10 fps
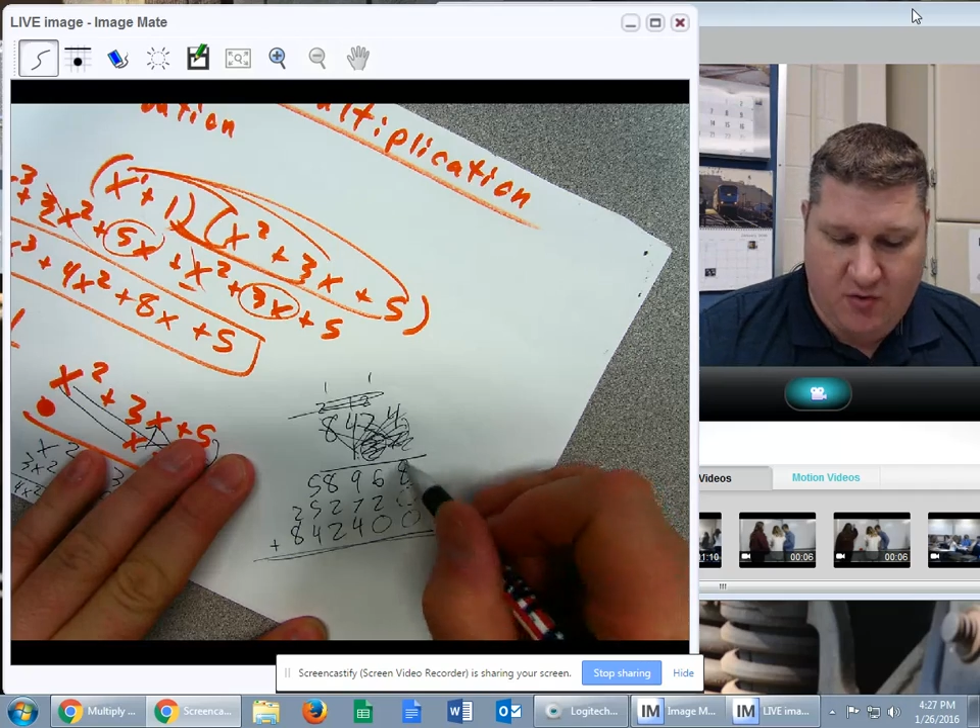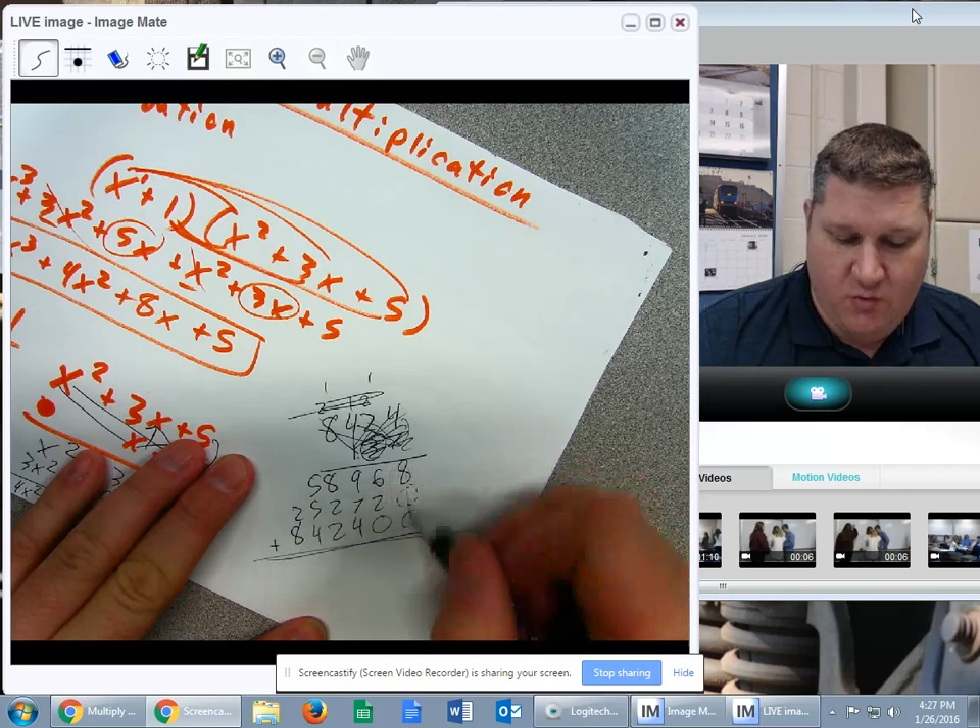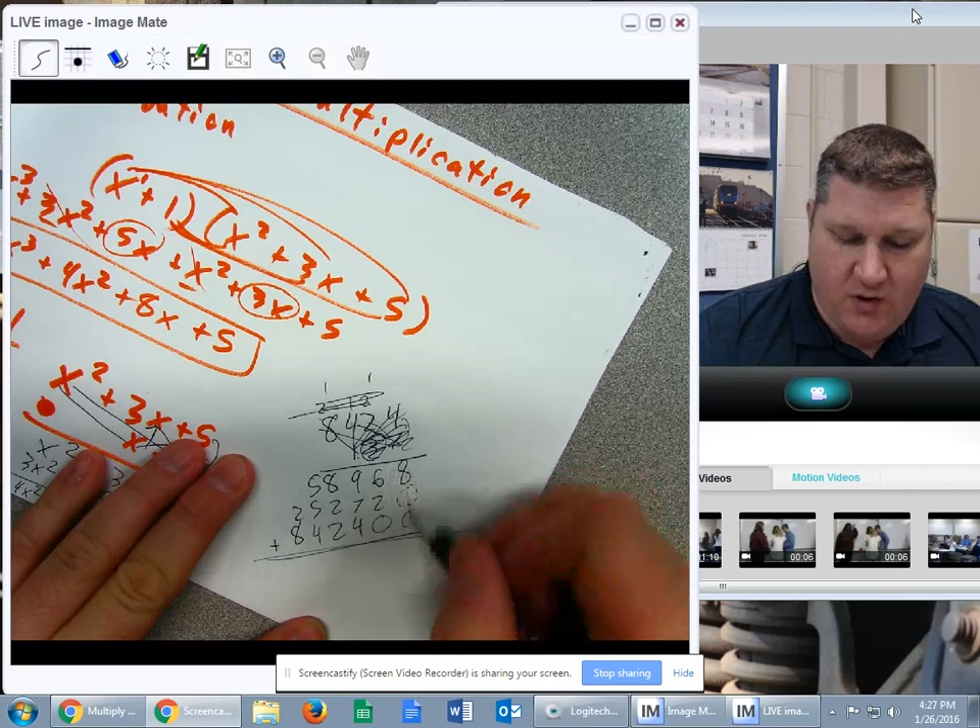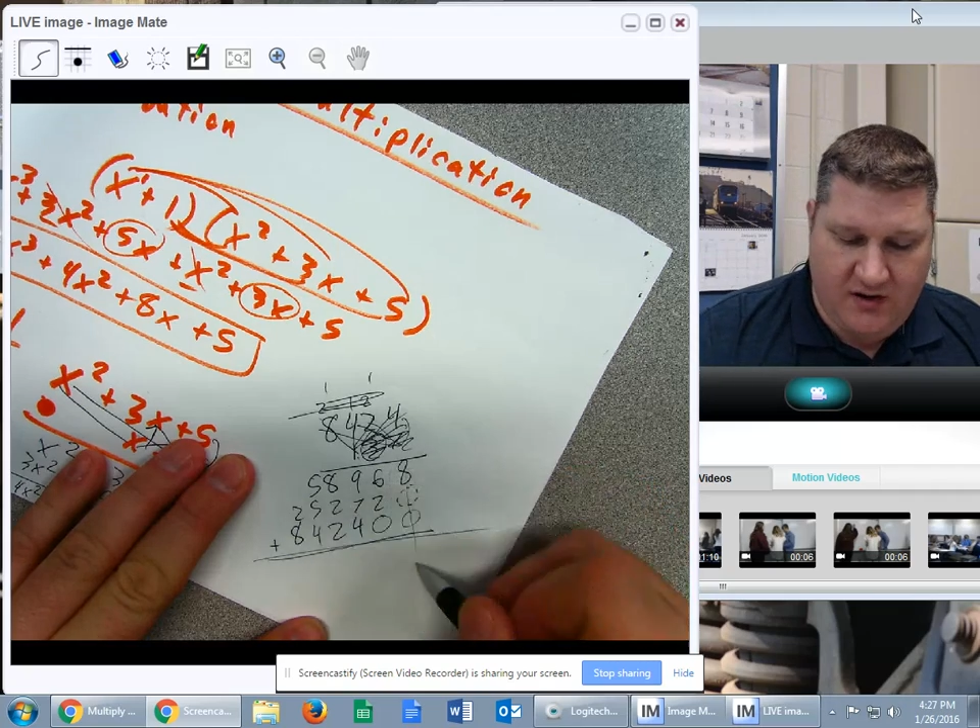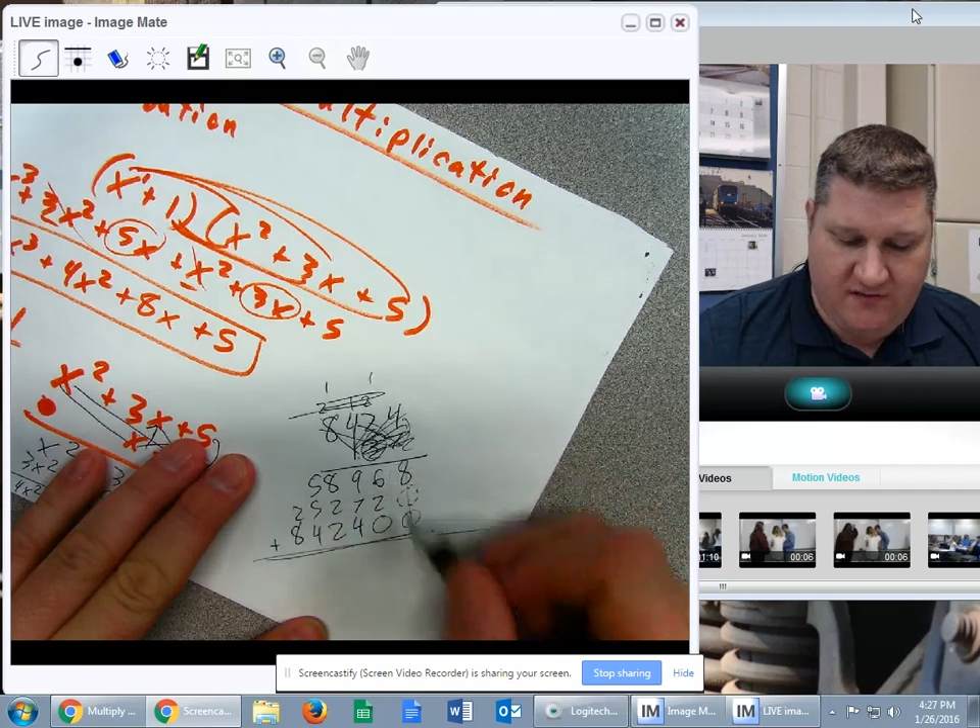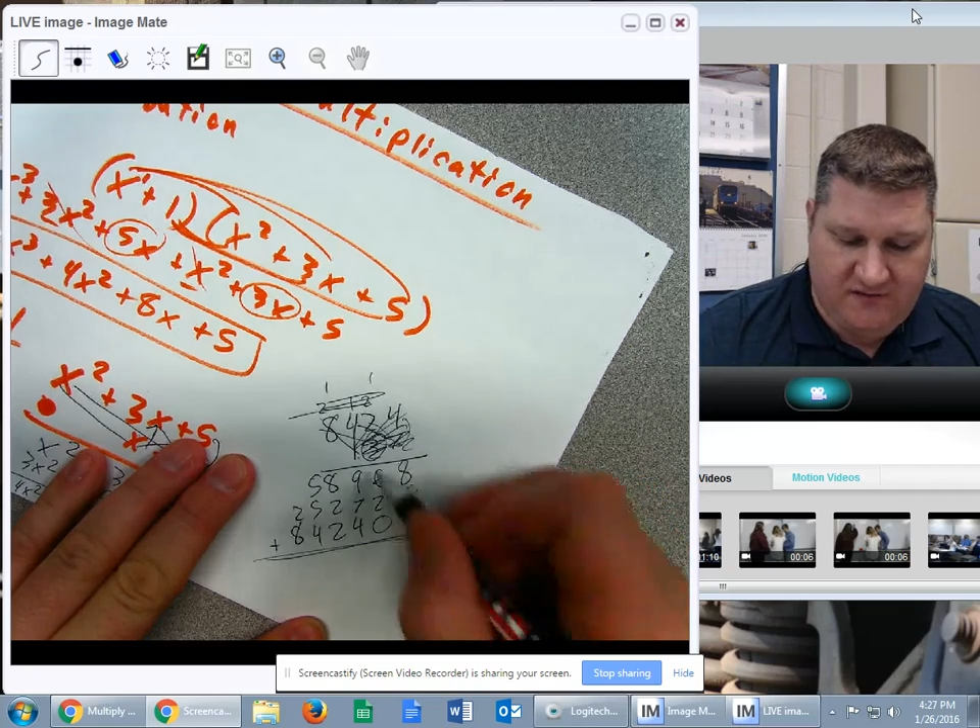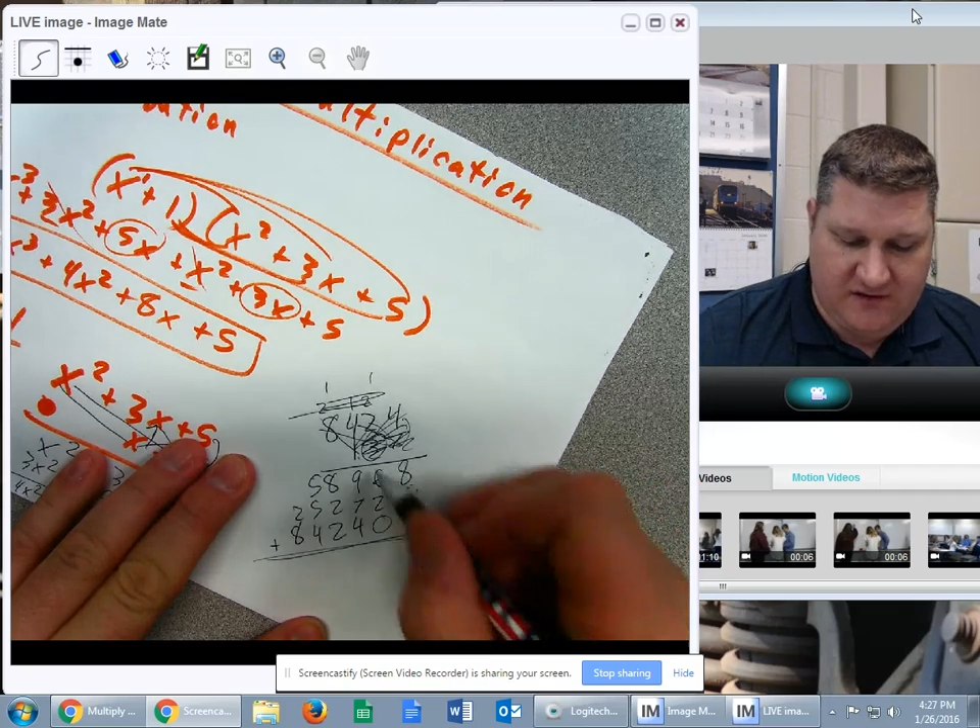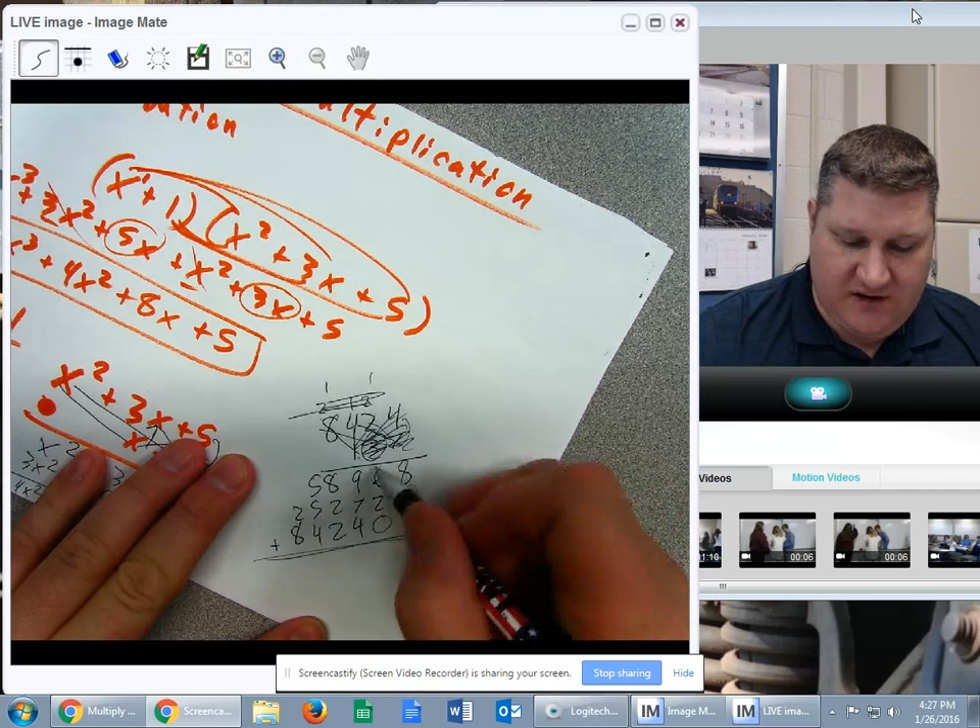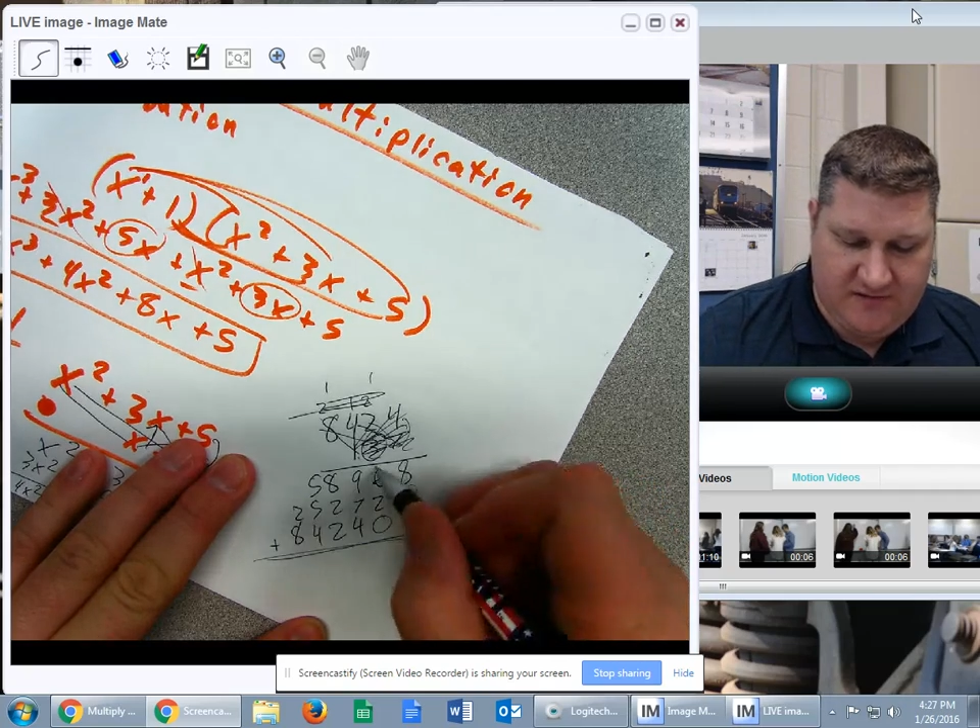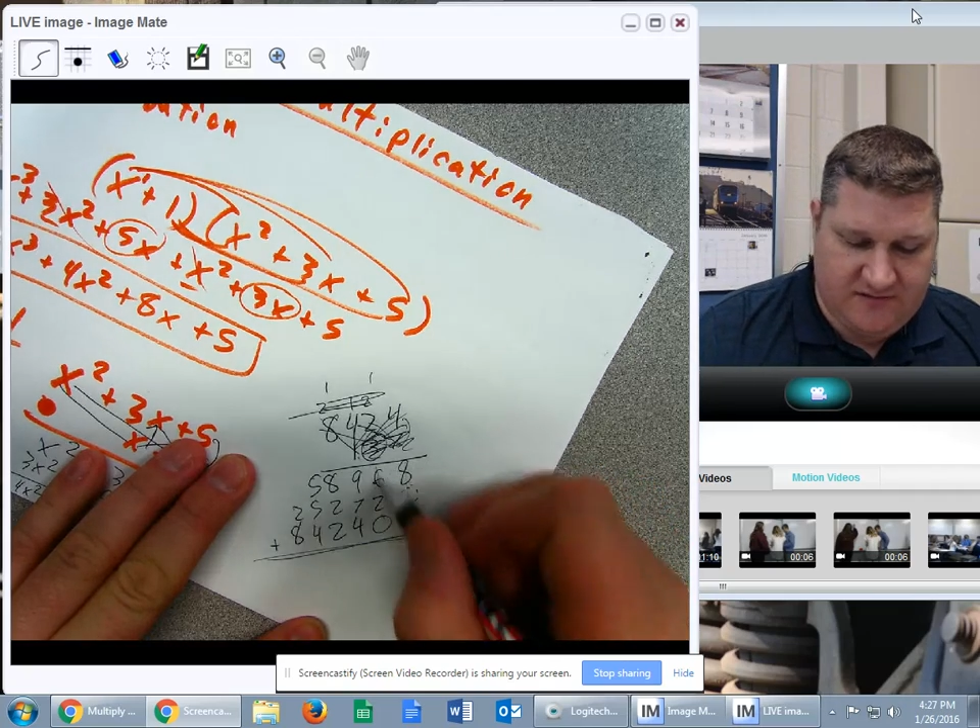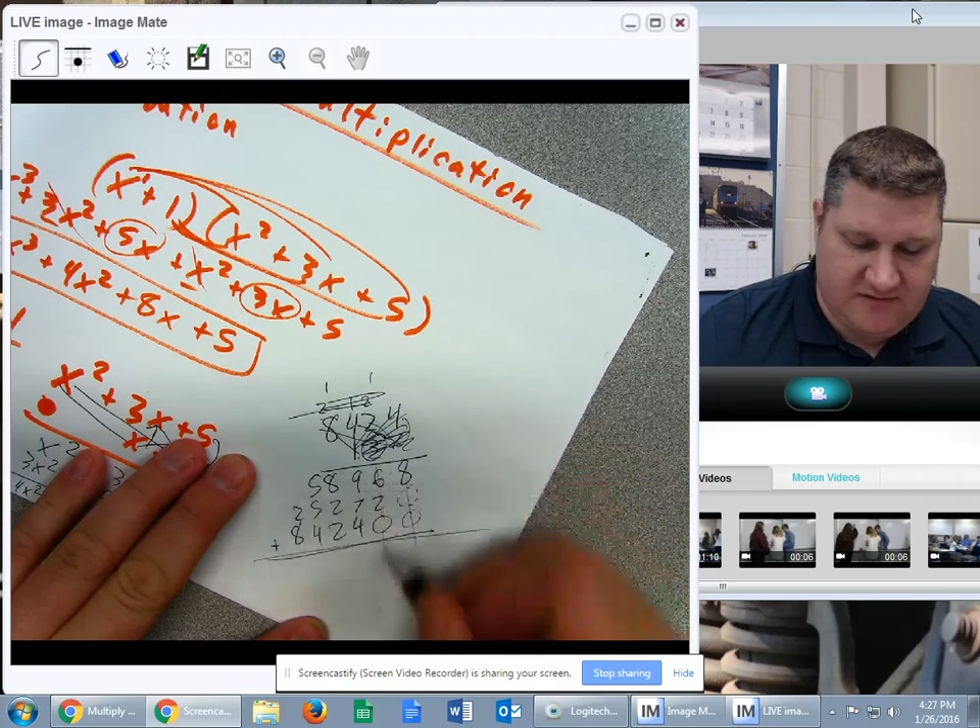ones together,